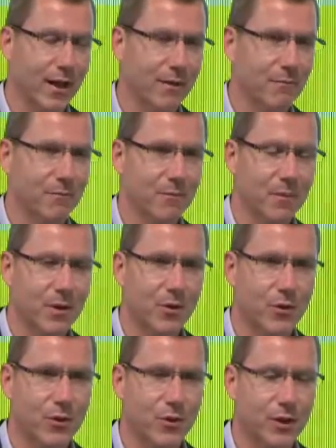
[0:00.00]
Um,
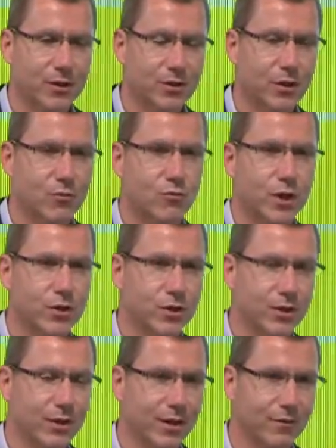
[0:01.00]
it's so rich
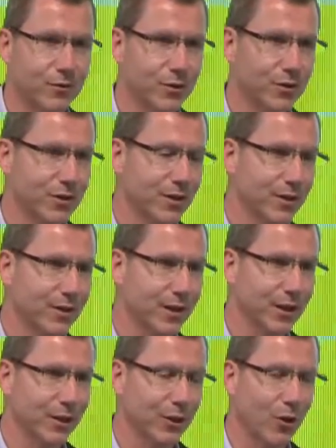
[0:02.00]
and diverse in,
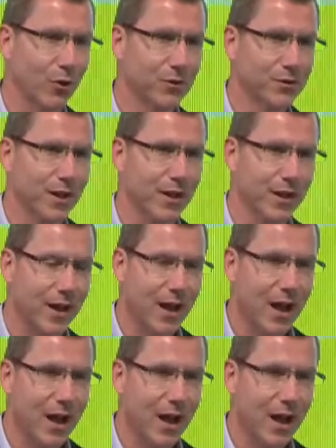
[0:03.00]
in the content.